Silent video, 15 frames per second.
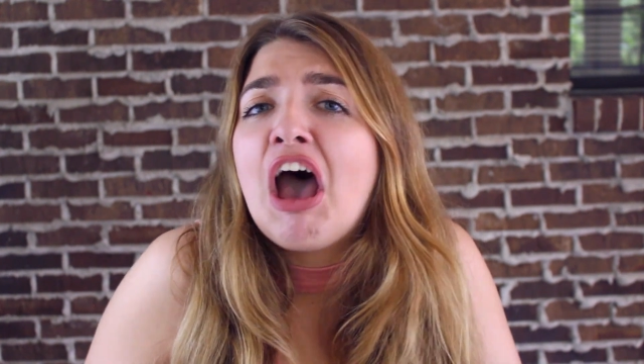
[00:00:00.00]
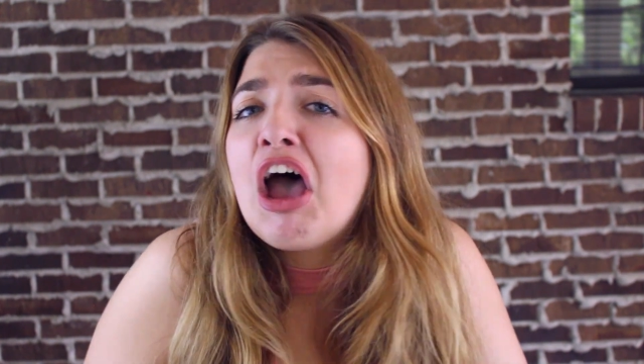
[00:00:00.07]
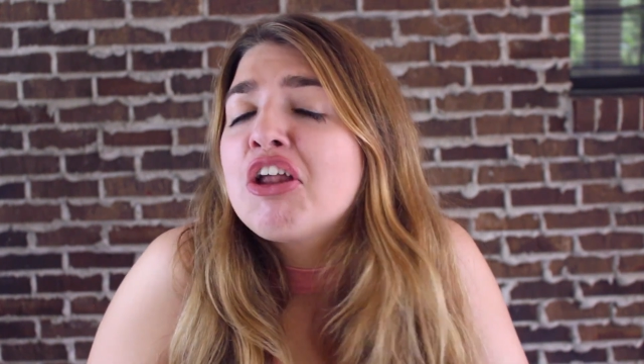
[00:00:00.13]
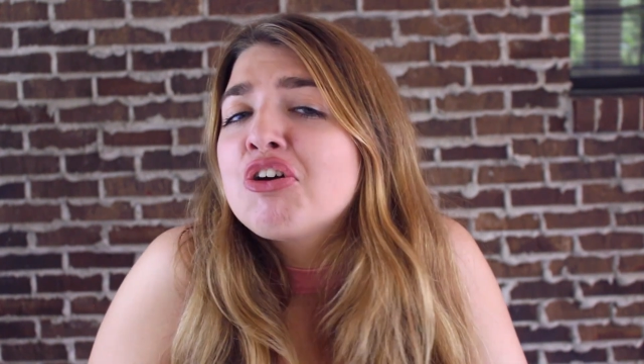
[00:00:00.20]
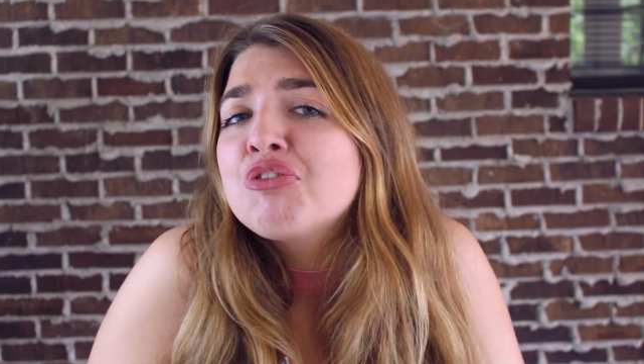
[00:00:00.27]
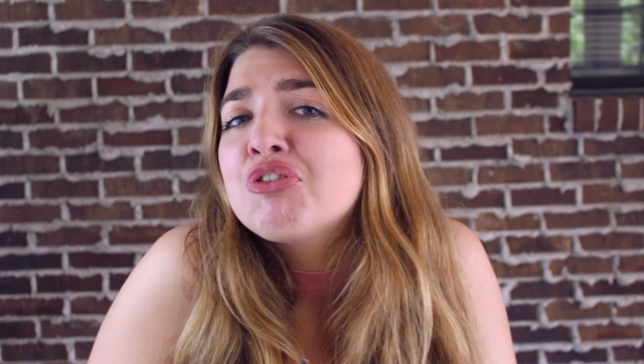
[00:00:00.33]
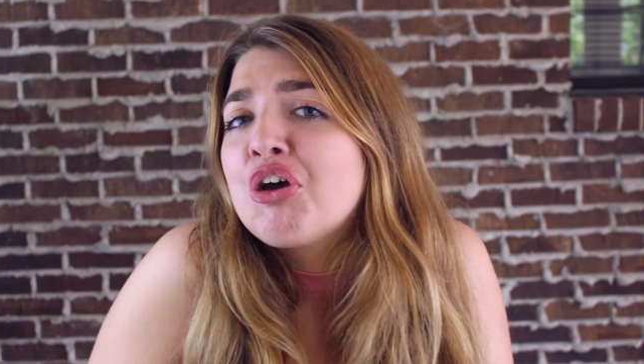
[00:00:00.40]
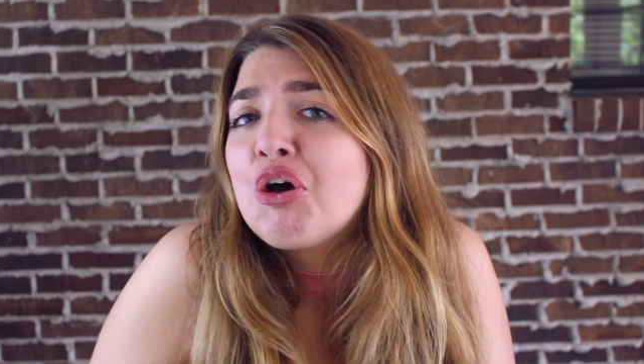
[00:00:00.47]
I
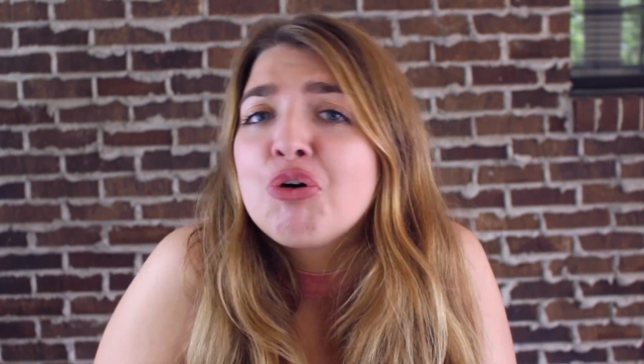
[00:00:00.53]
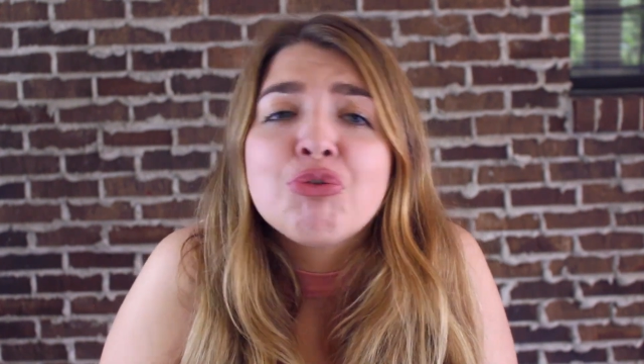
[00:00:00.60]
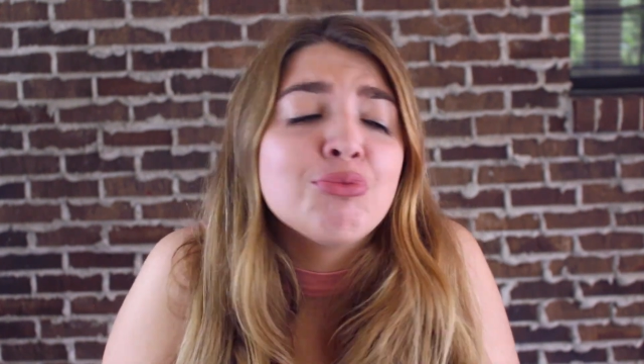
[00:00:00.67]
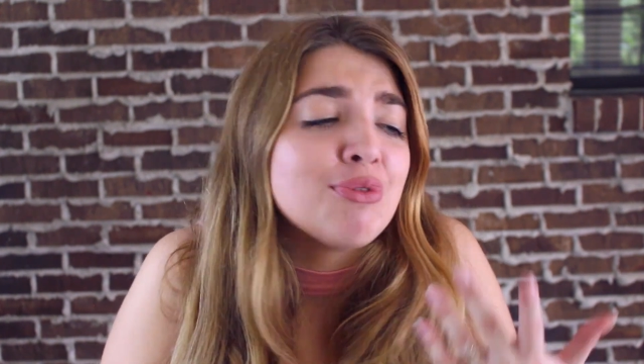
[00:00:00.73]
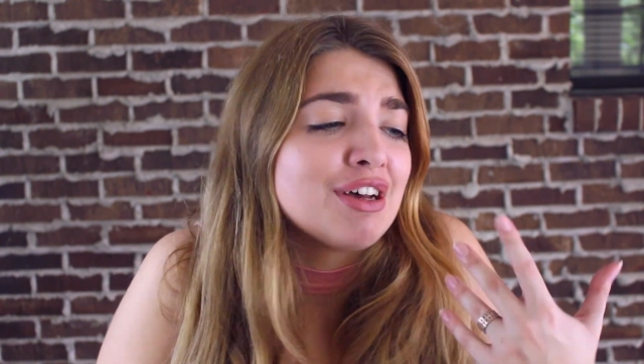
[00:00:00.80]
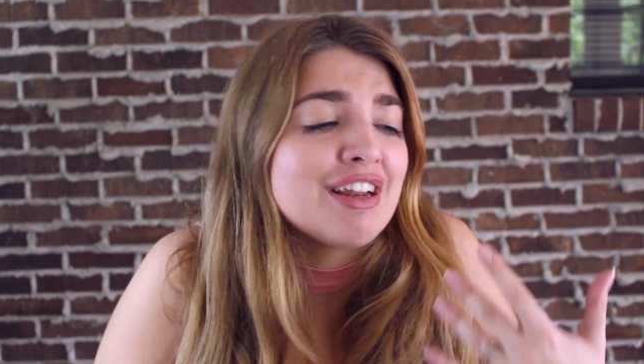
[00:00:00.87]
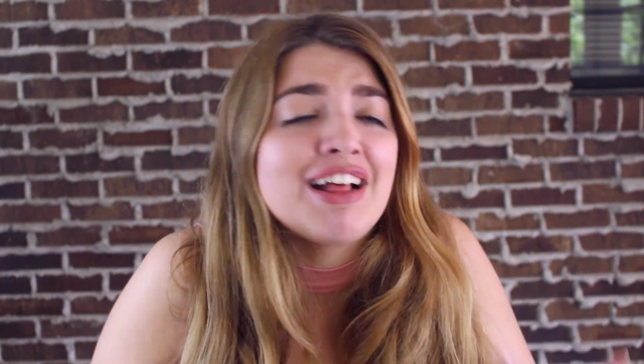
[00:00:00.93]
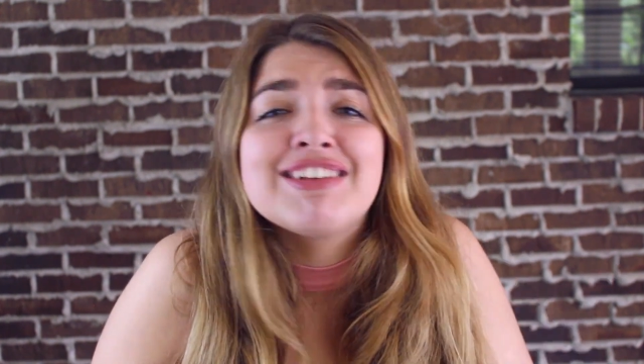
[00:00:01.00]
don't know,
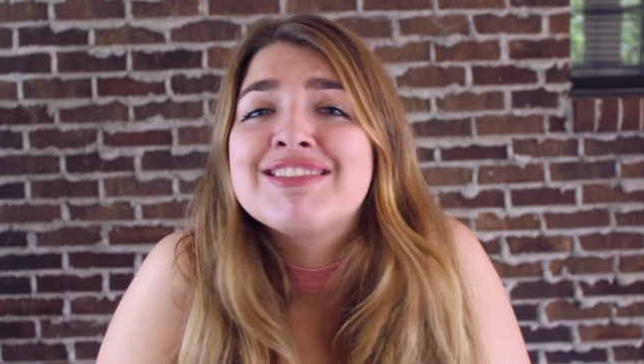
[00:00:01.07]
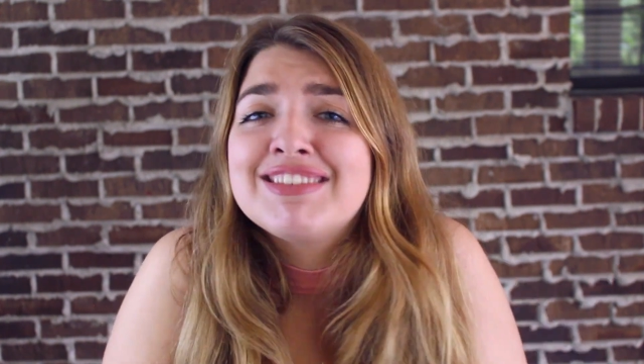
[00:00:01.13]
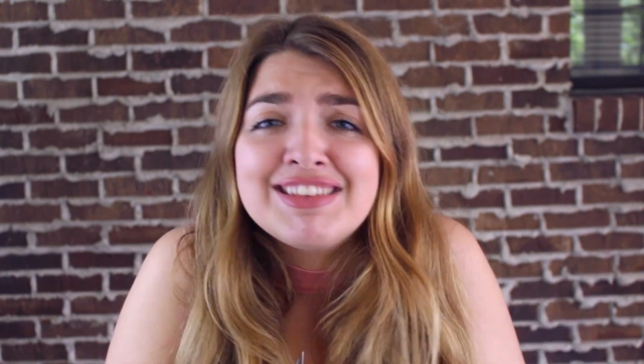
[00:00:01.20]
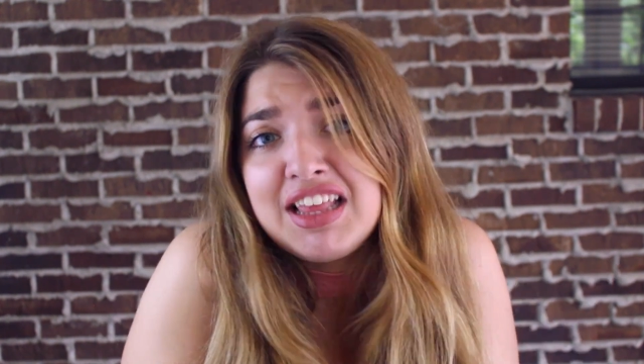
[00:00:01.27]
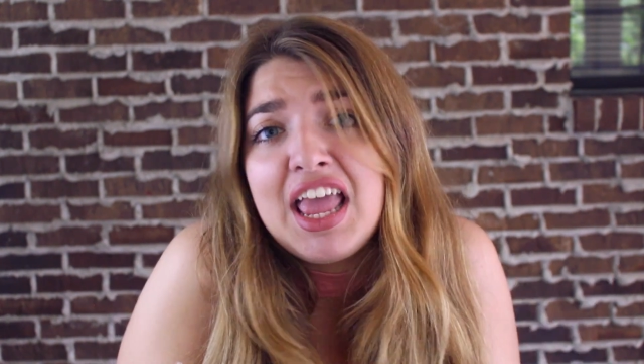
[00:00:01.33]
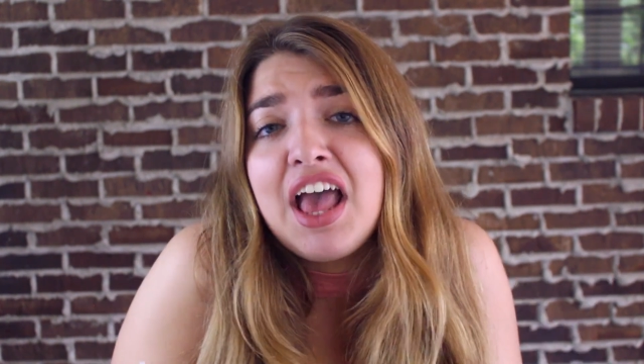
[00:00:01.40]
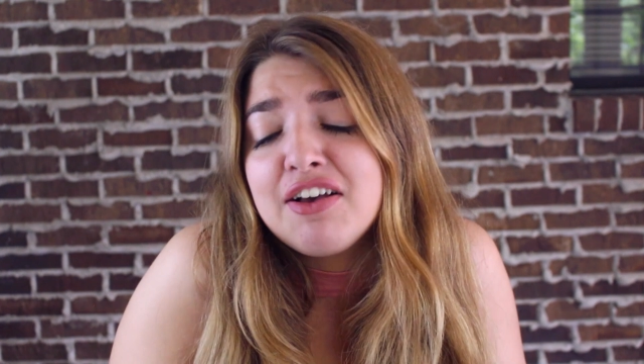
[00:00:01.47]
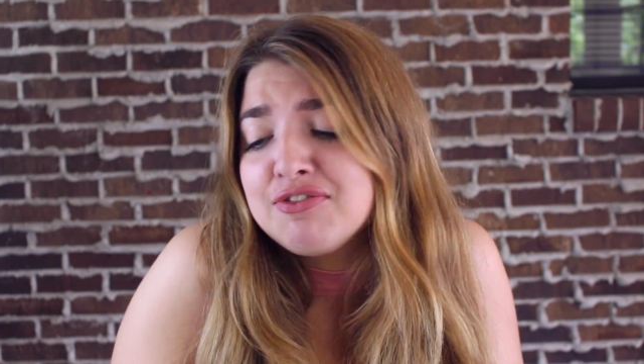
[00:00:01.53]
but
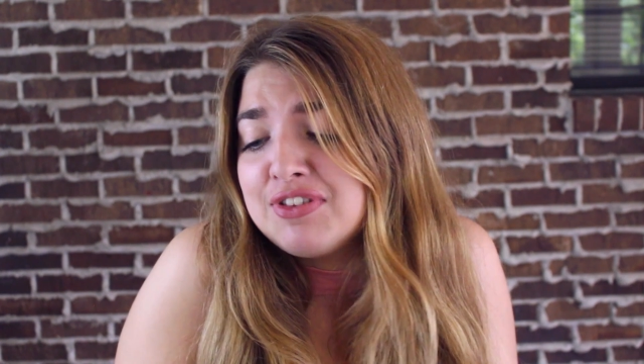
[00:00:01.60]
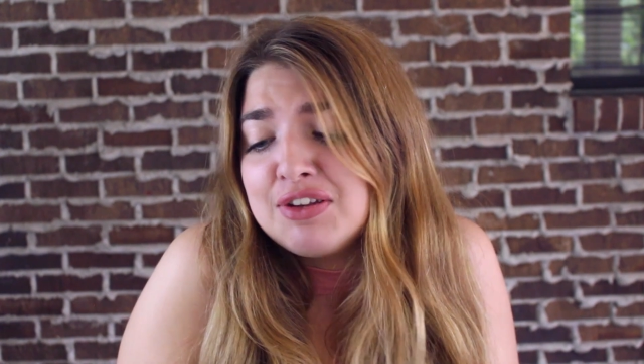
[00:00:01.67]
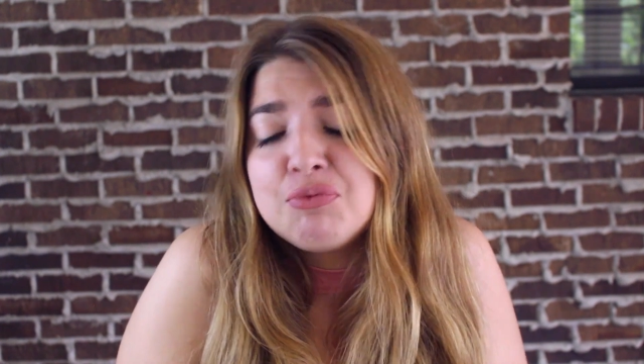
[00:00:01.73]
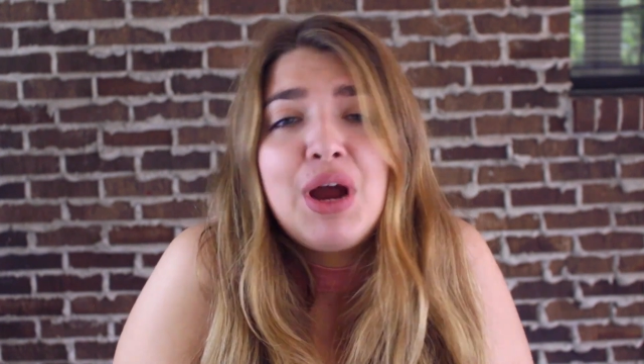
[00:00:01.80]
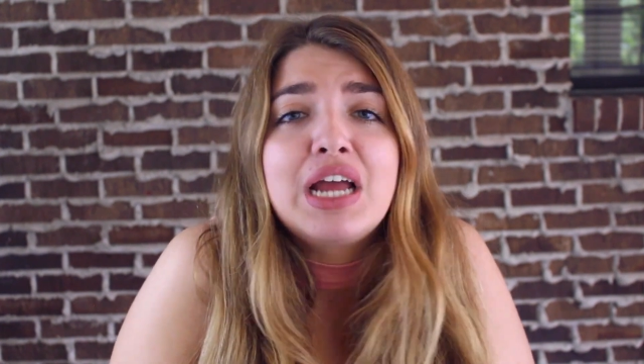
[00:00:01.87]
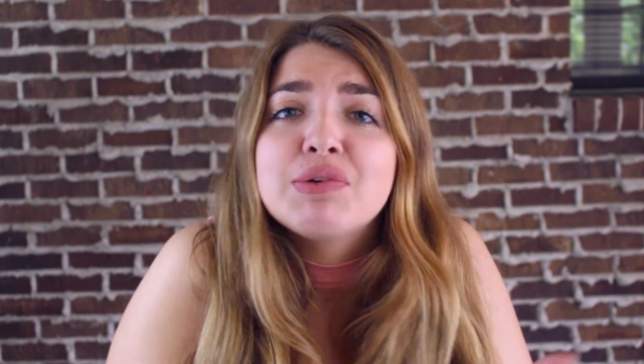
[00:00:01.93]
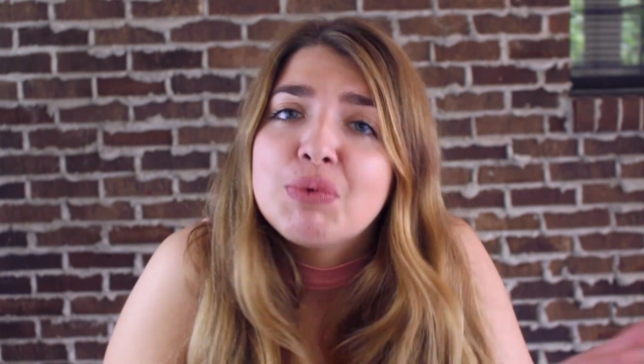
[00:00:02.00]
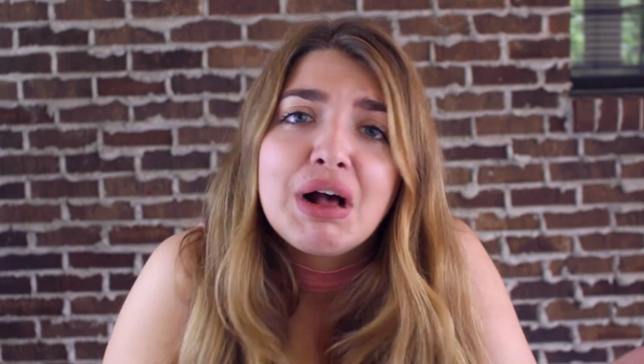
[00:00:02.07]
they write